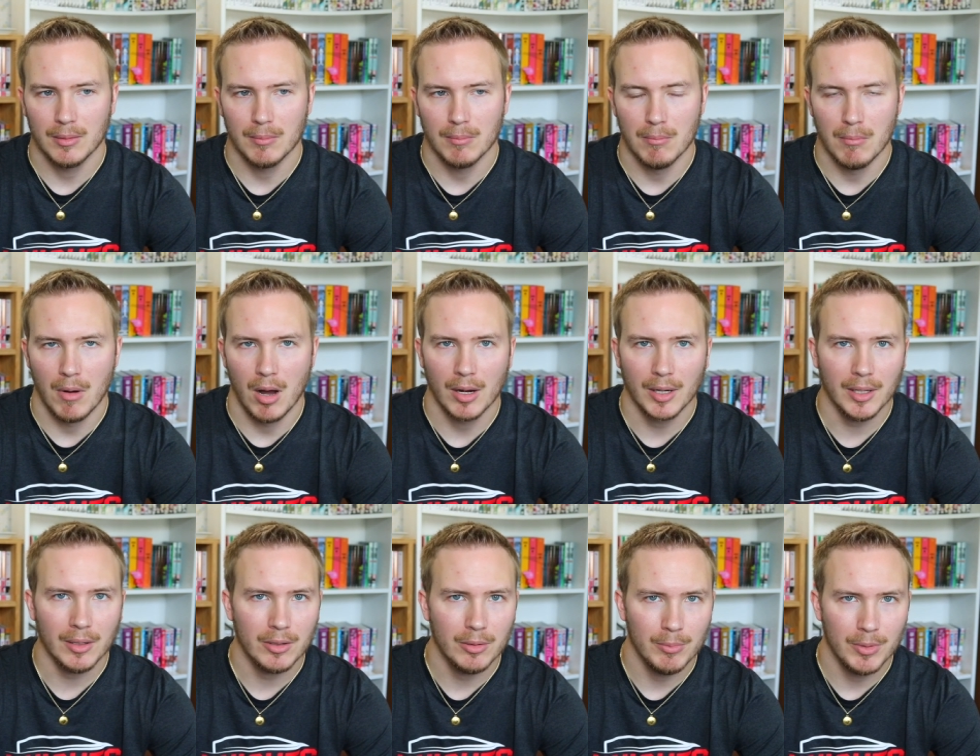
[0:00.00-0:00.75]

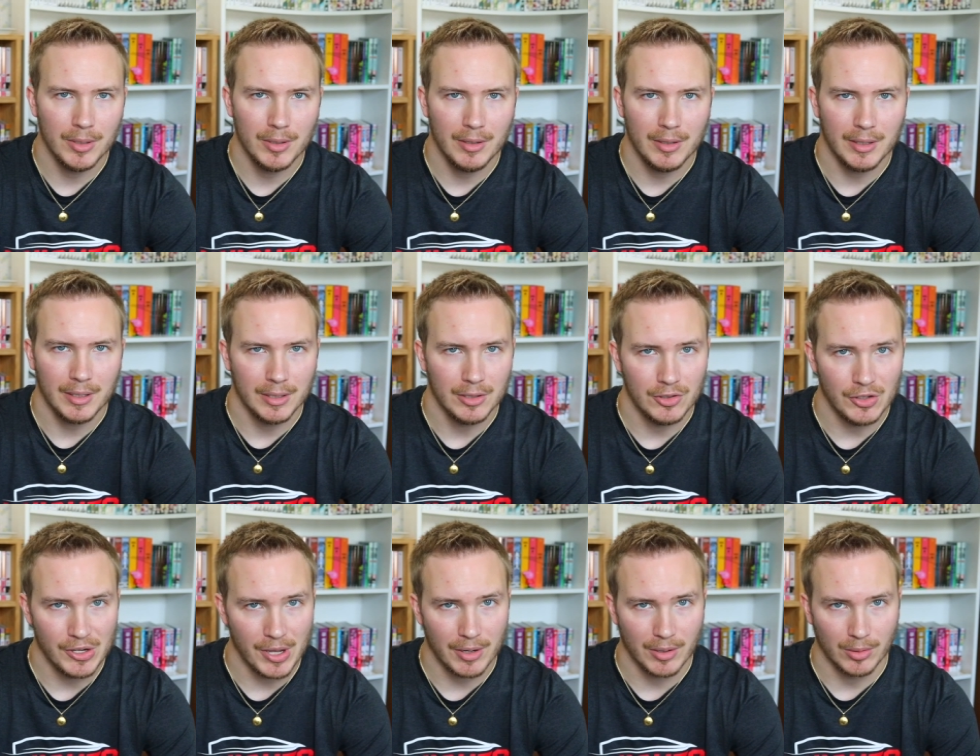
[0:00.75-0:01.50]
manga community in
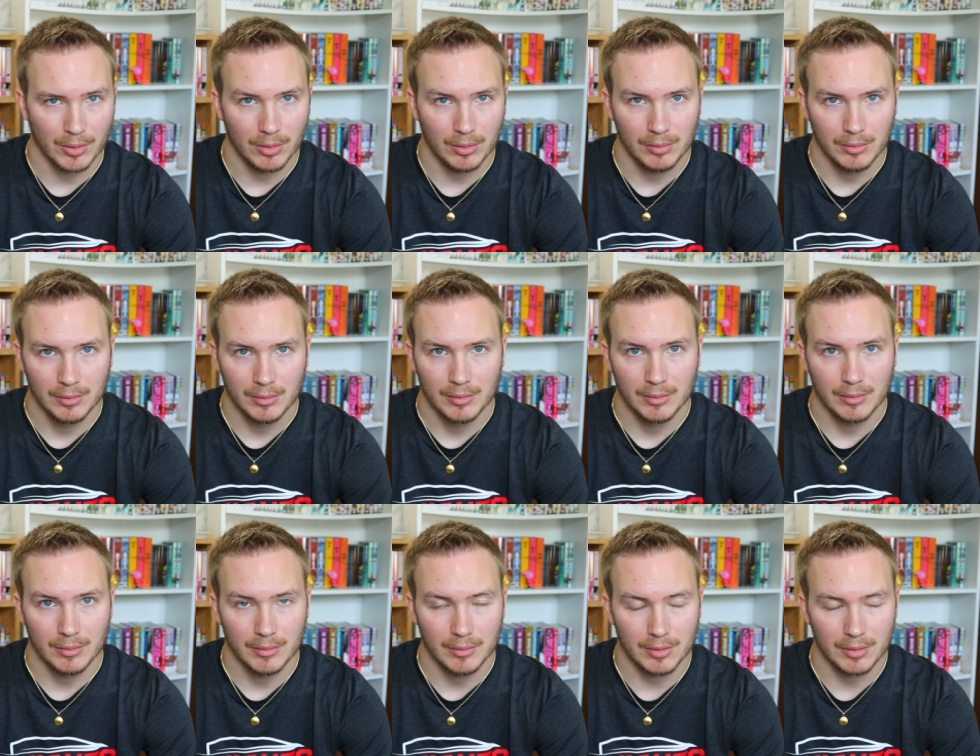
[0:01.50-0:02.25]
general
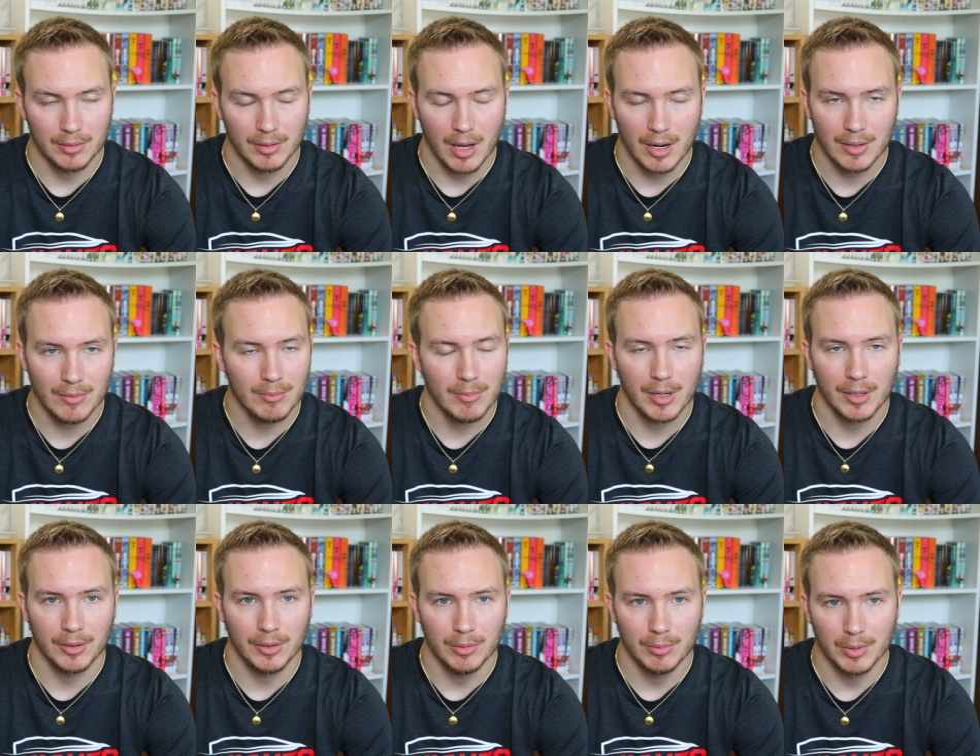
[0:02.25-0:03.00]
not even
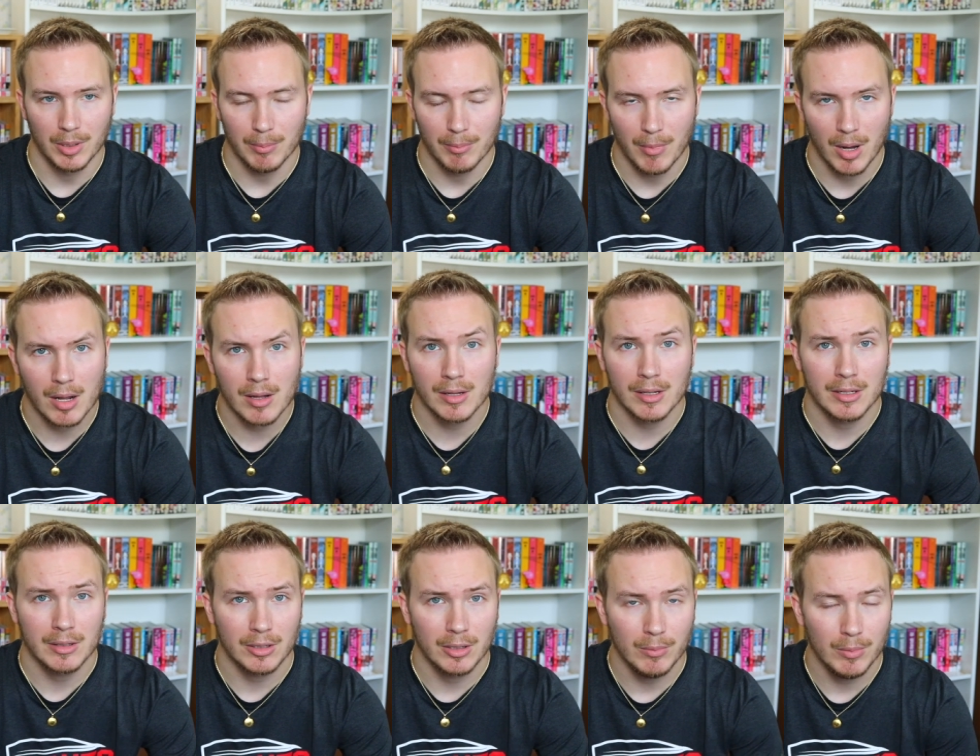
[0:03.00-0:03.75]
manga tube, but the
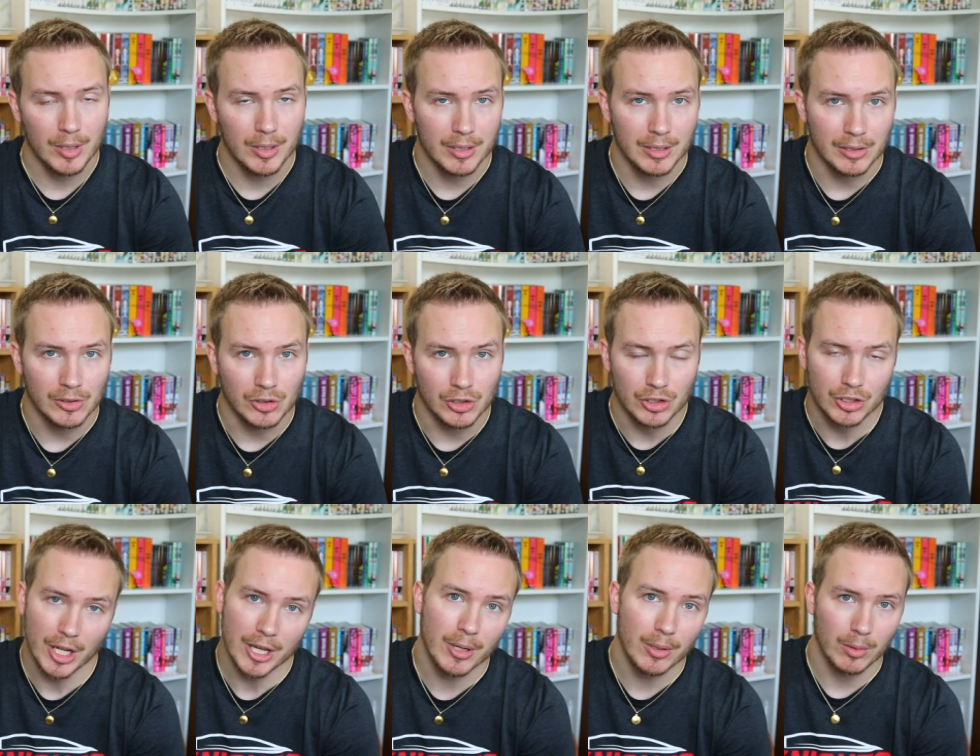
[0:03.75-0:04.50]
manga community in
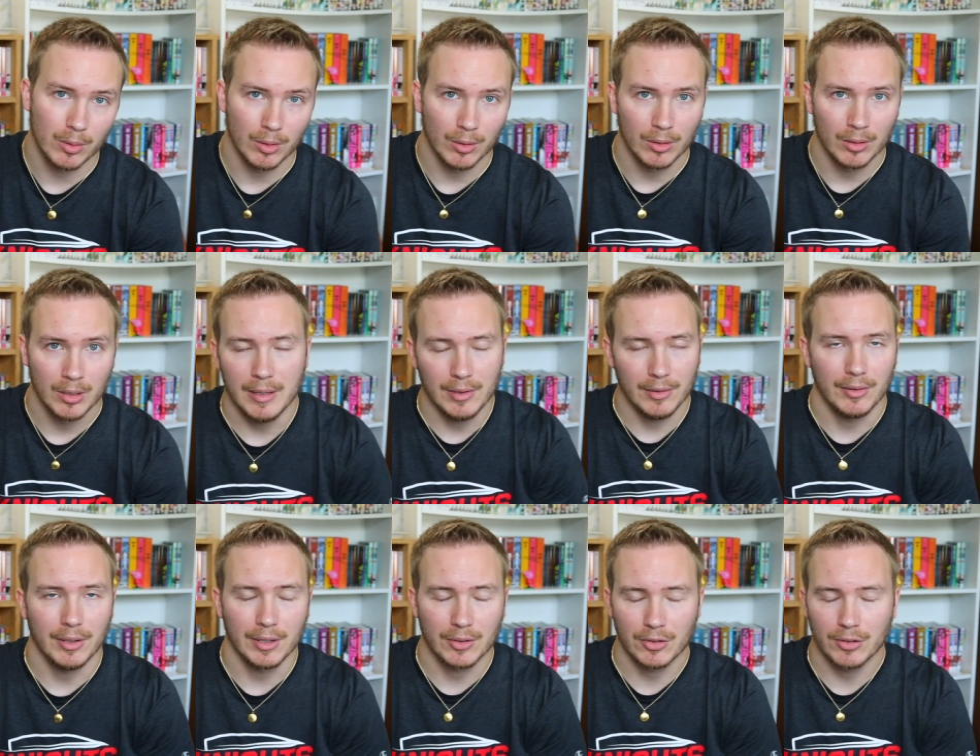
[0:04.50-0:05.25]
general
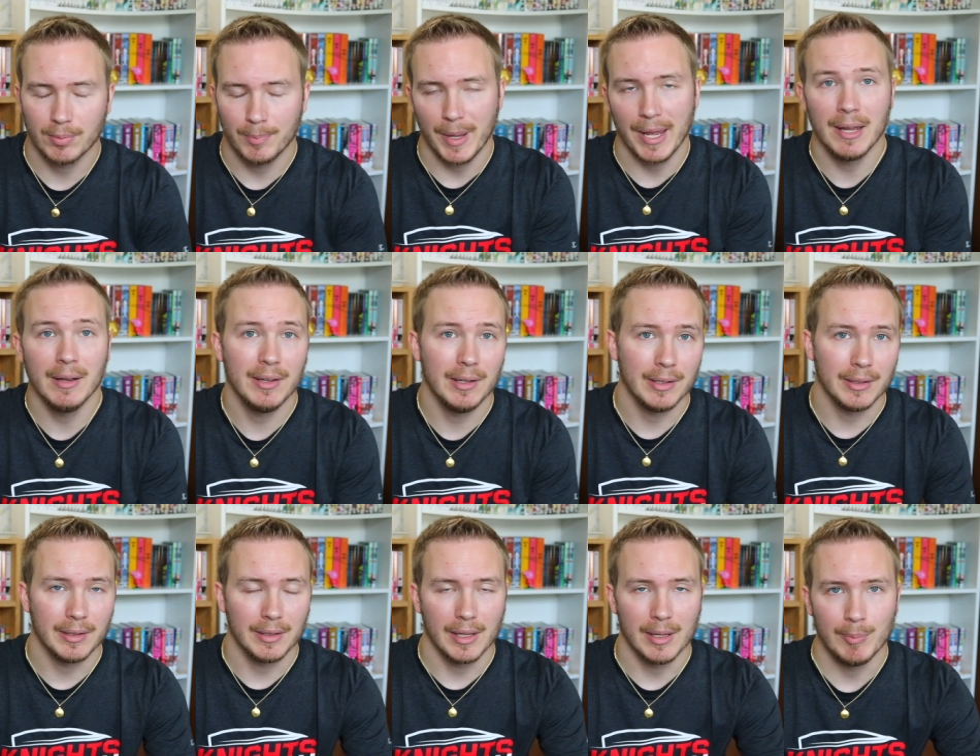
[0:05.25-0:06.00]
is
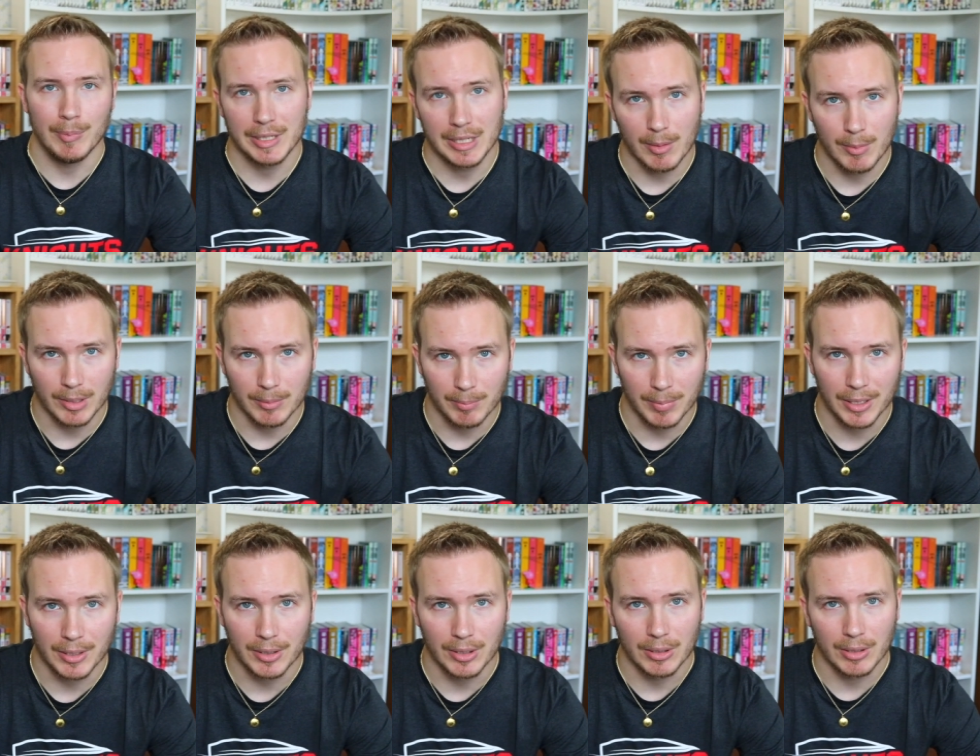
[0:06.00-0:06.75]
expanding and becoming
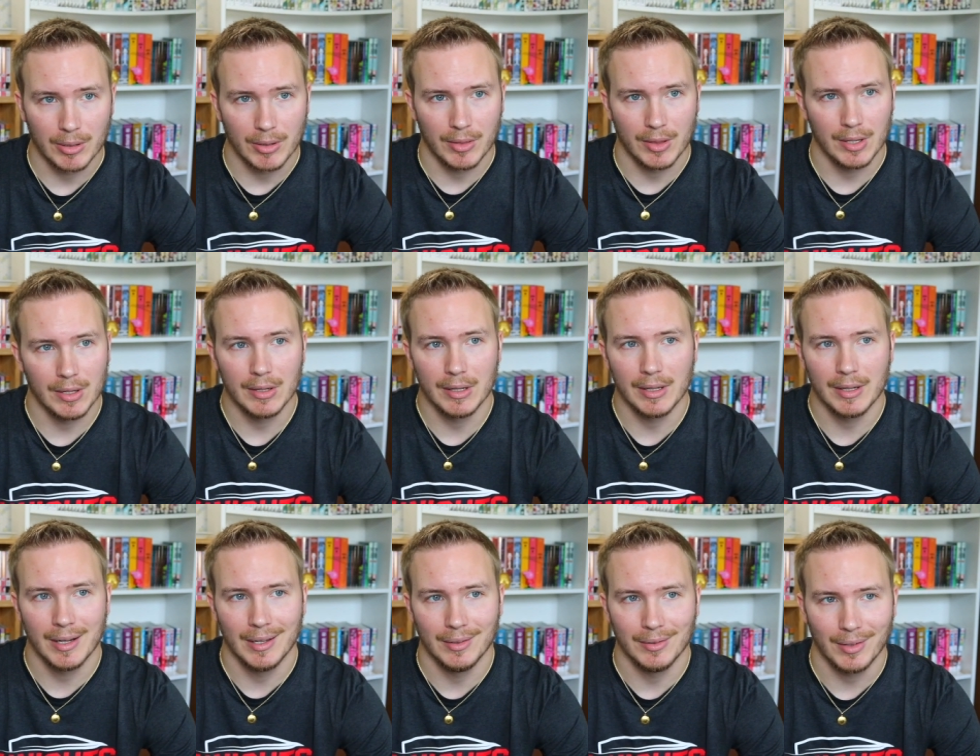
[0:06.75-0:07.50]
bigger than
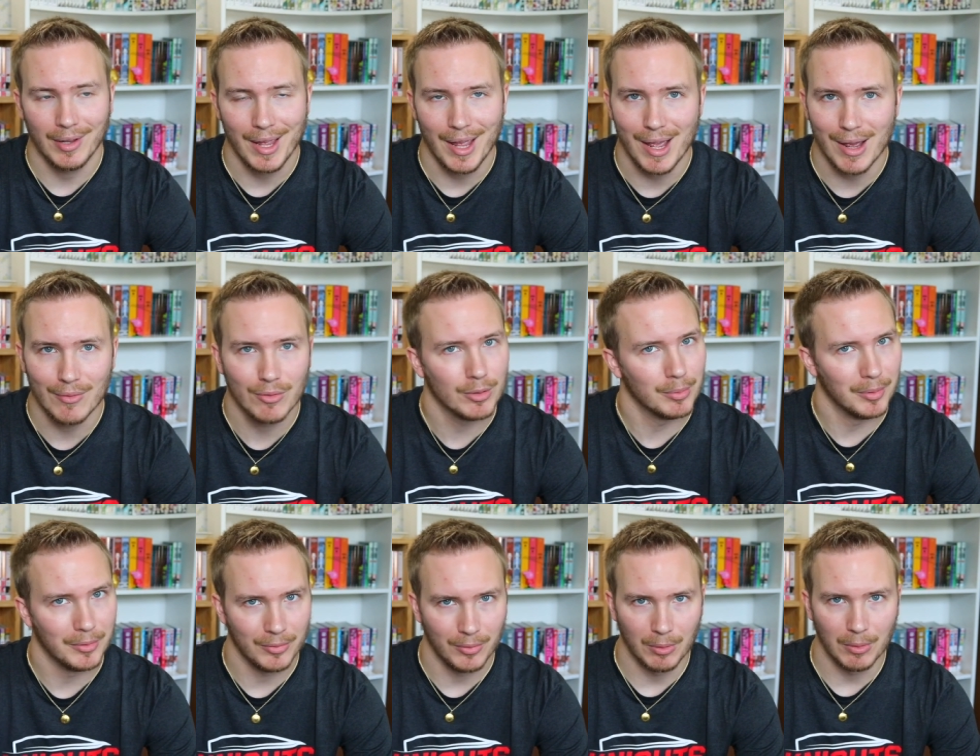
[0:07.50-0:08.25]
it has ever
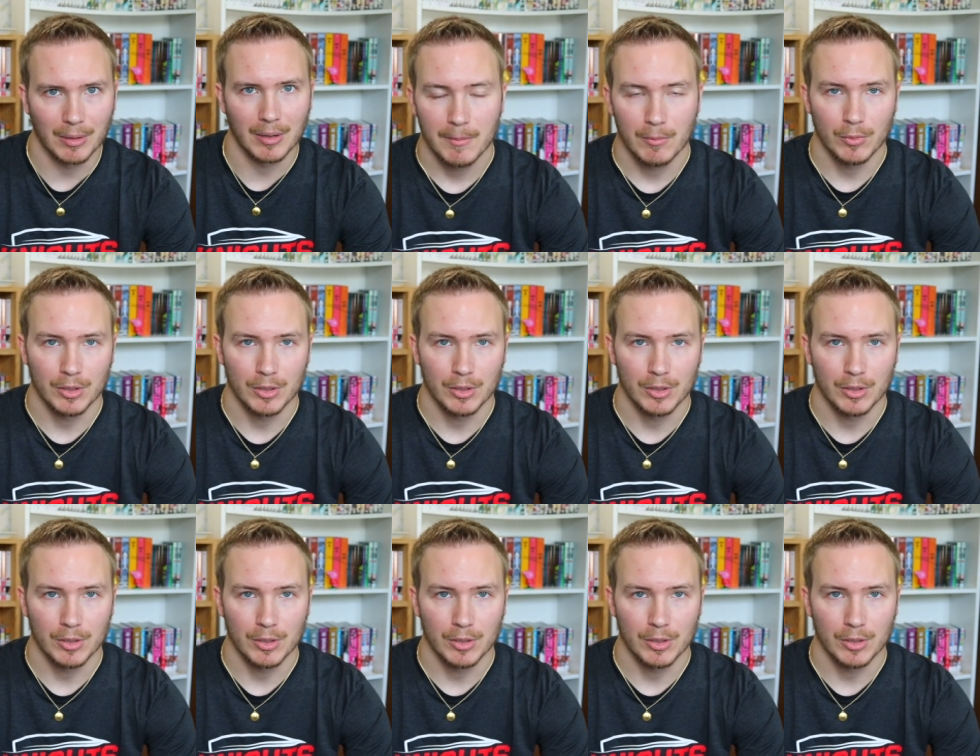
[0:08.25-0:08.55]
before,